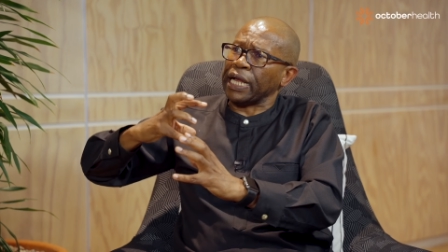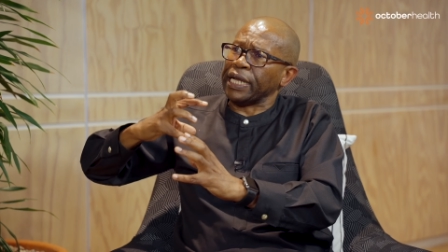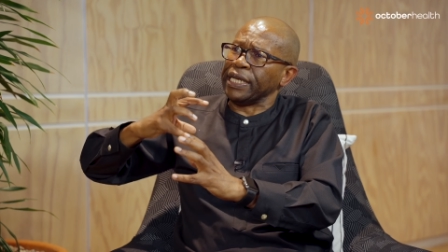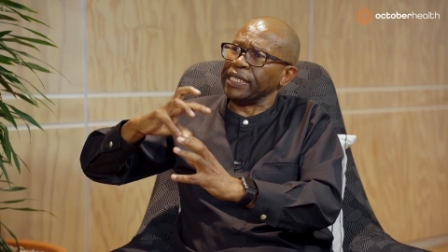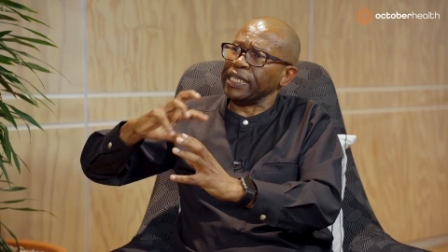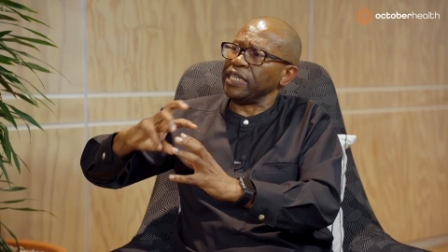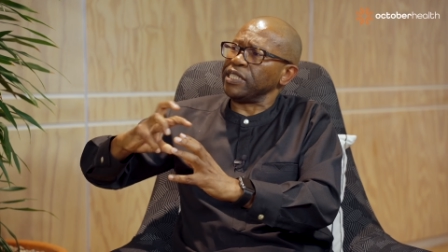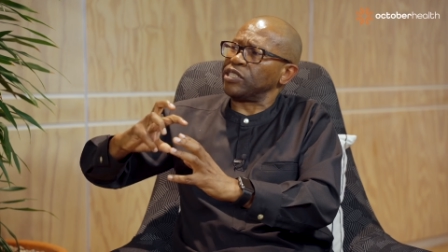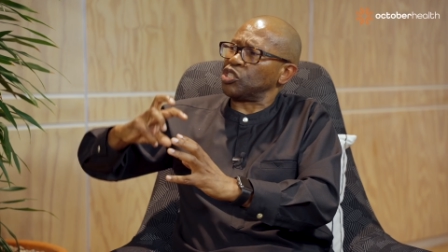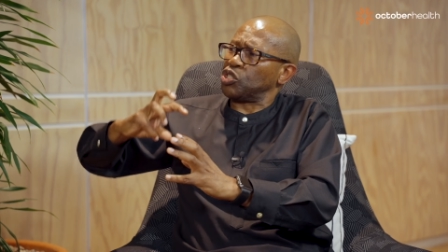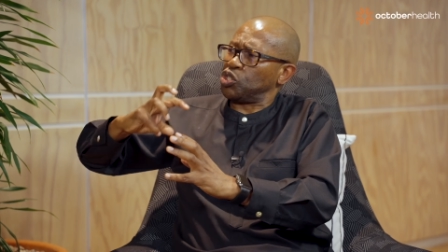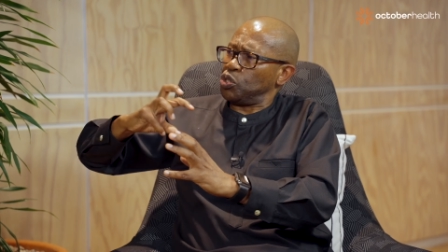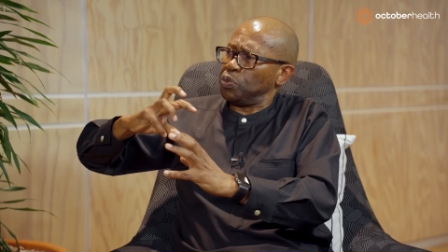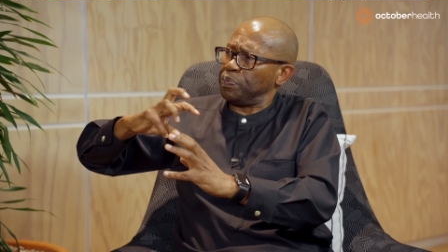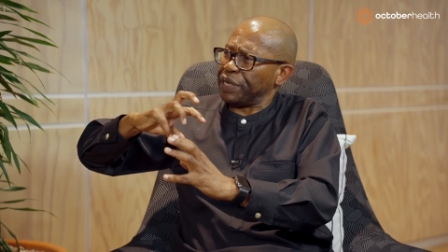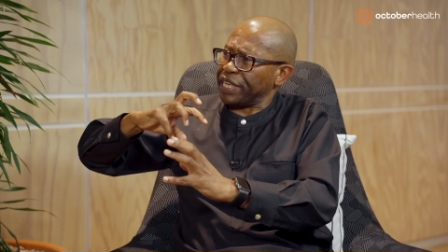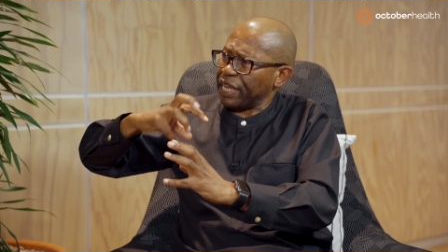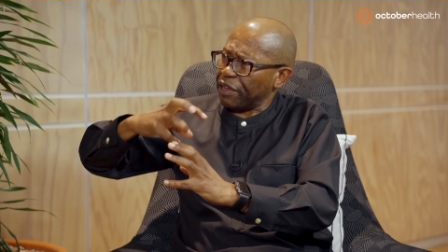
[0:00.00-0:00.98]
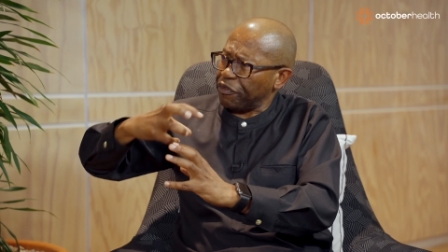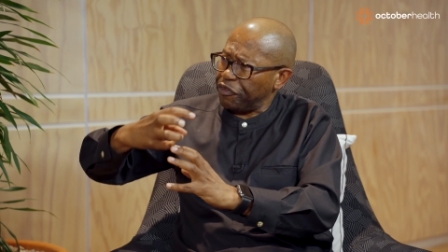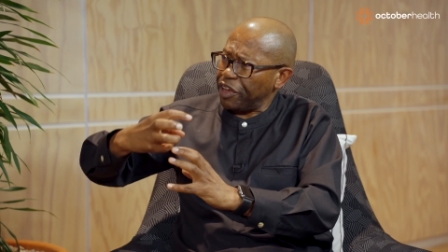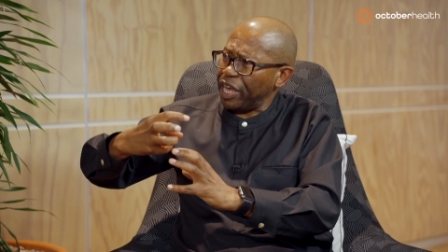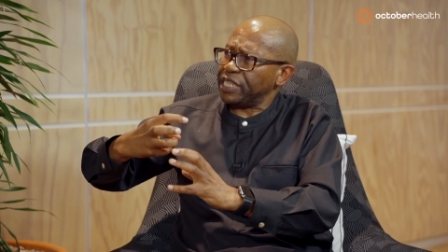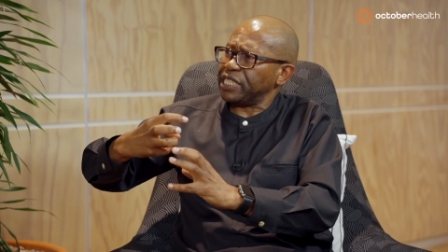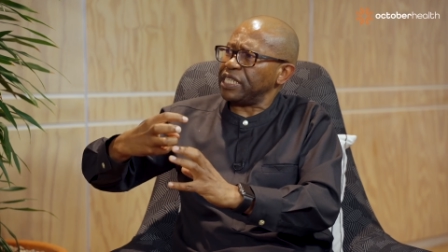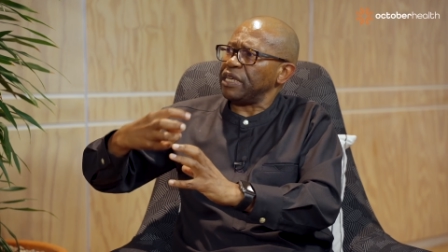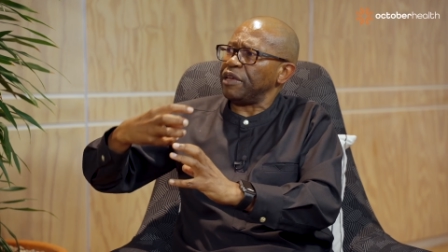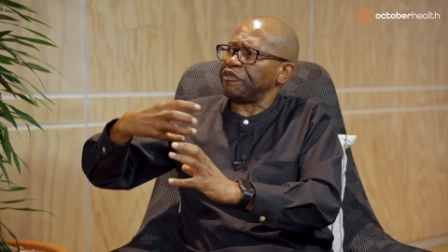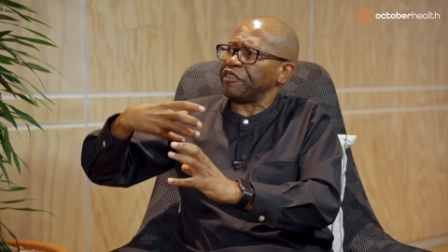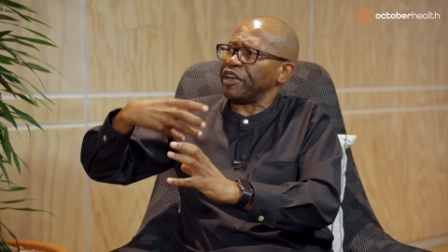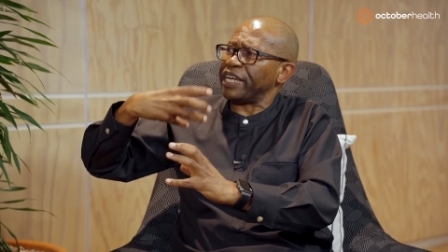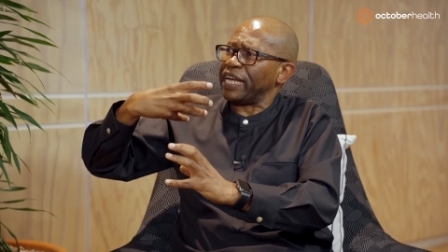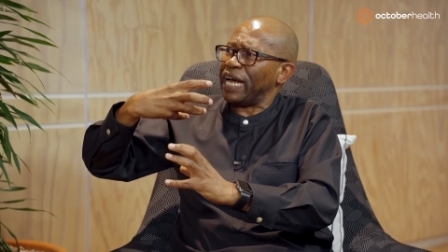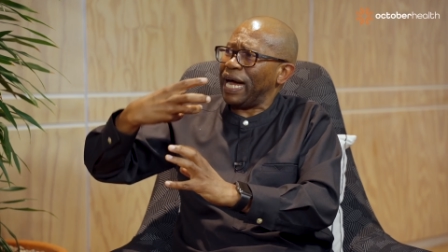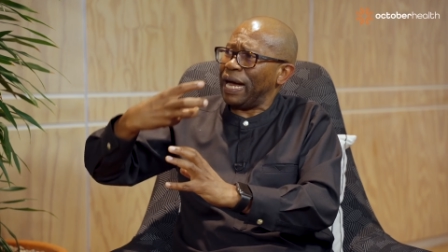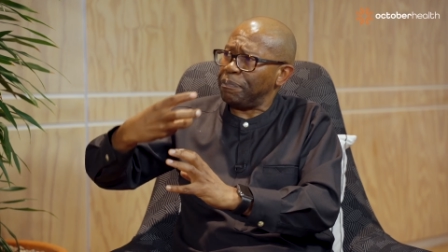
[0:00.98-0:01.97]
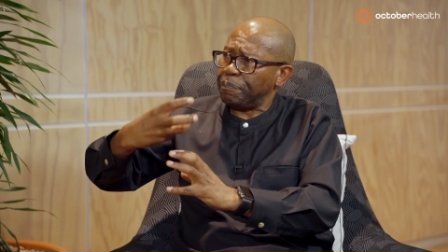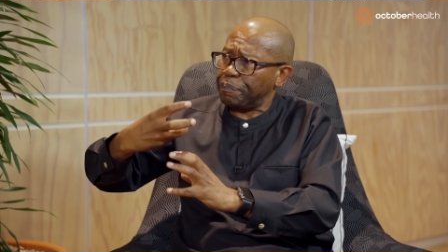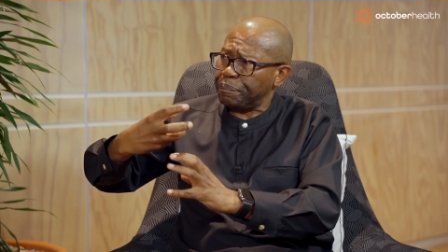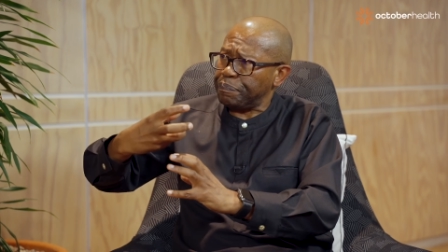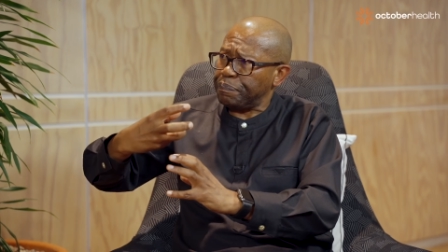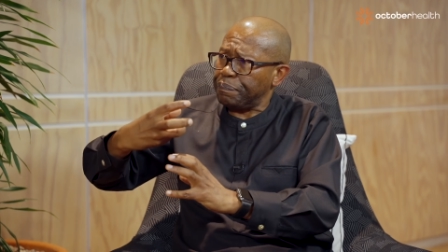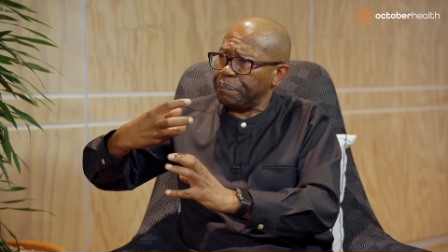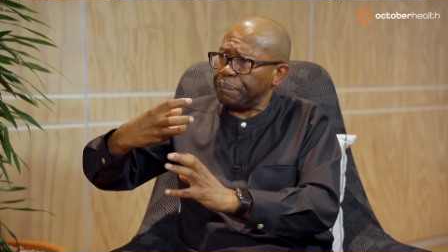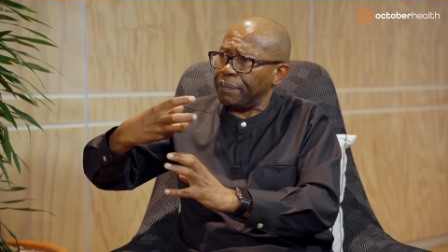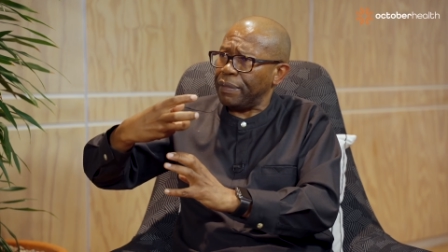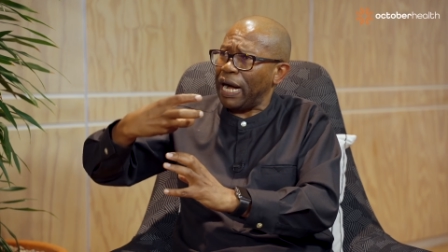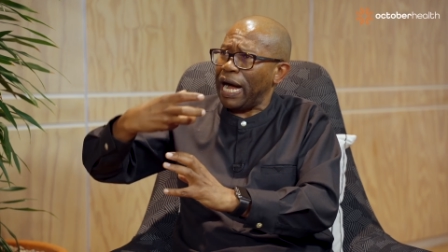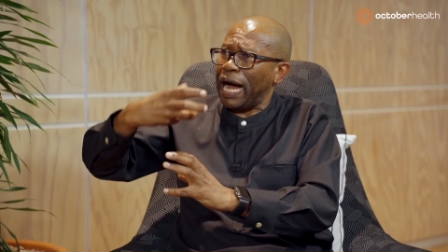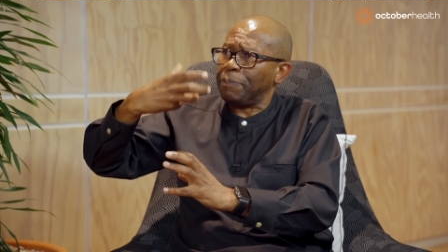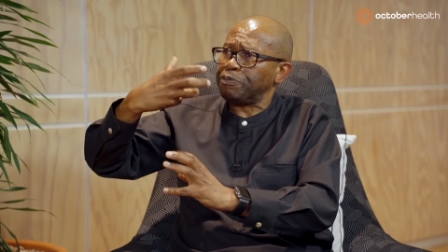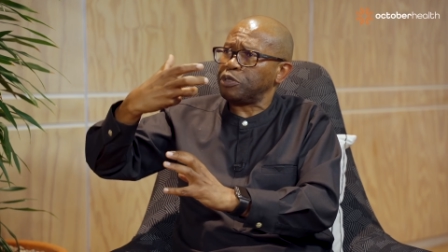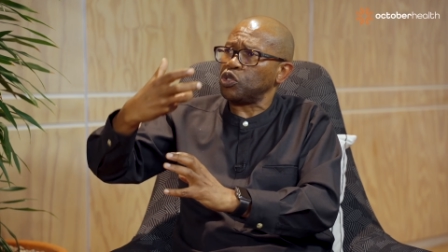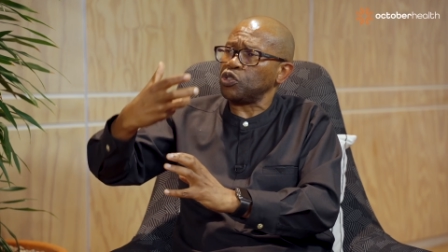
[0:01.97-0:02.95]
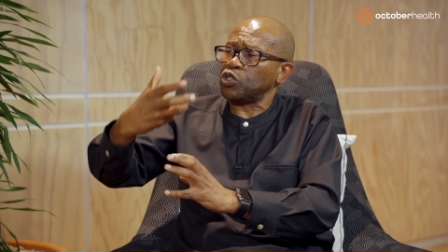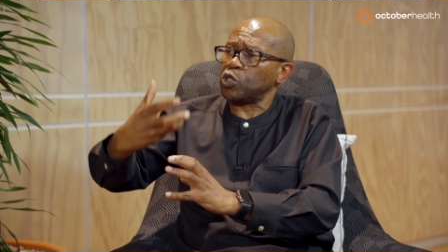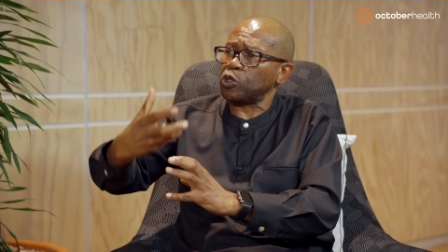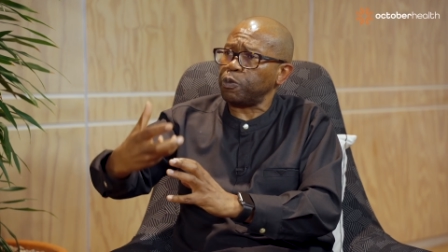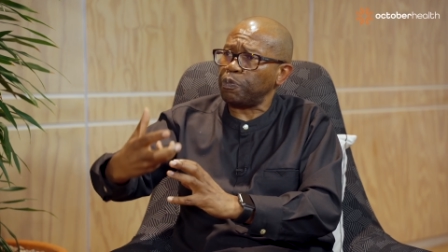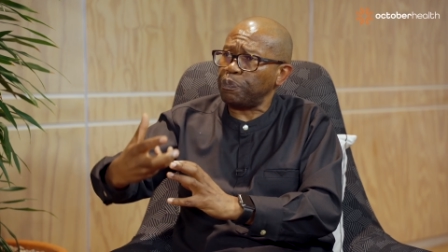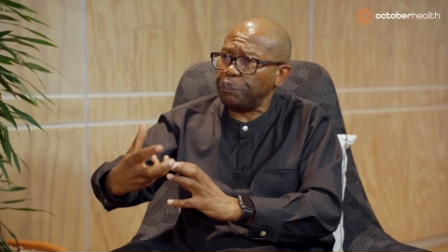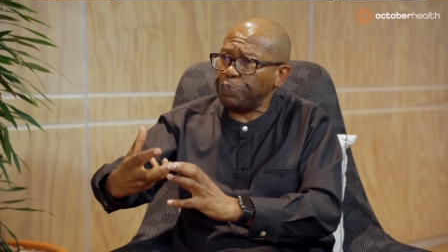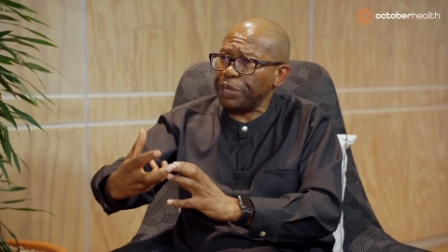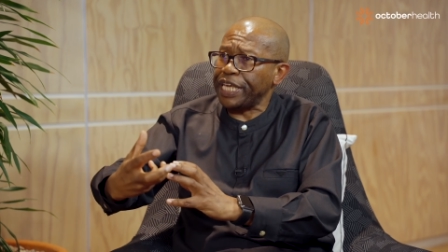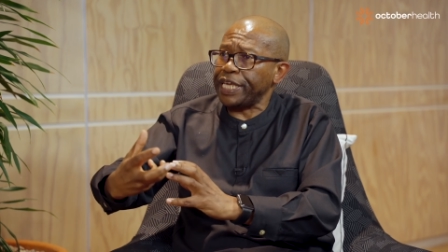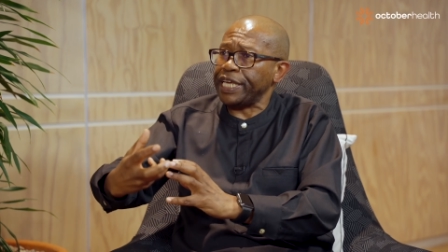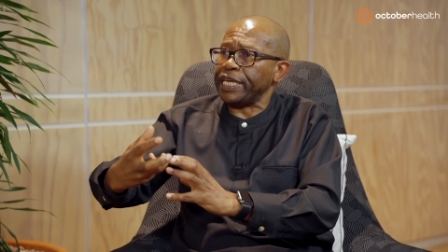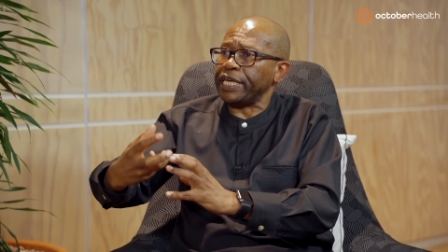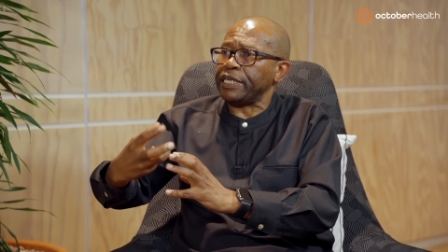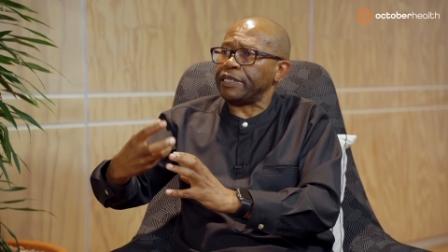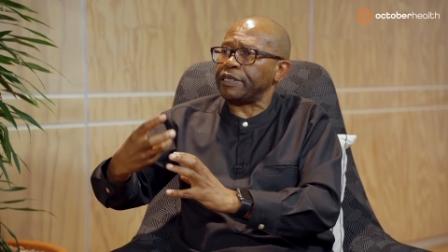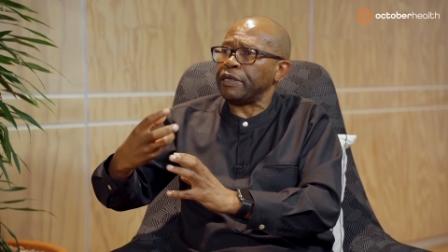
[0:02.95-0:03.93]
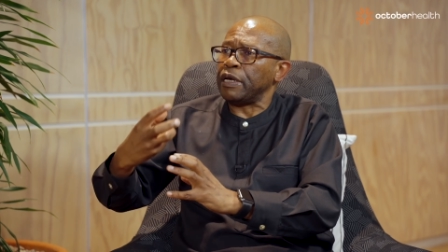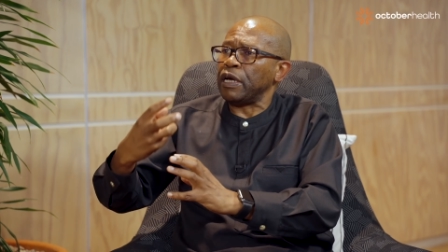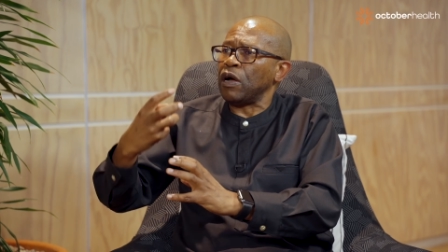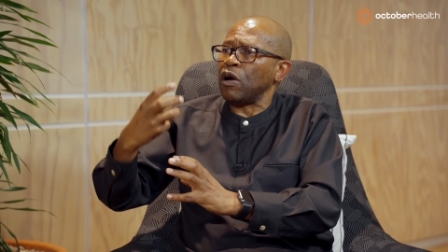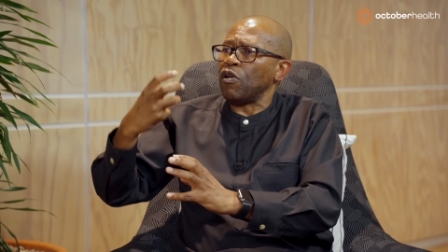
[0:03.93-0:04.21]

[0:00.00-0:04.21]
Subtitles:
need to be effective and up to speed